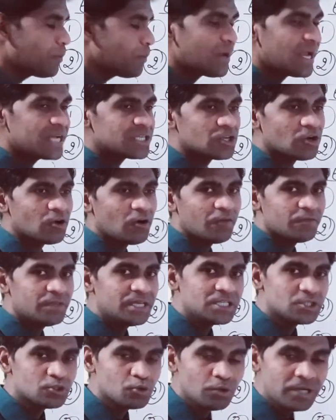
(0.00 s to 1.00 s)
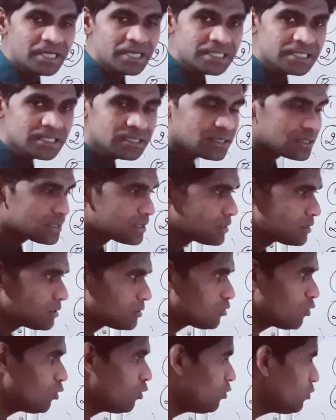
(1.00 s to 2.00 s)
pressure of these two regions.
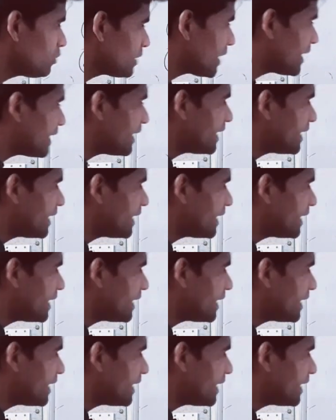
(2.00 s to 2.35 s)
So the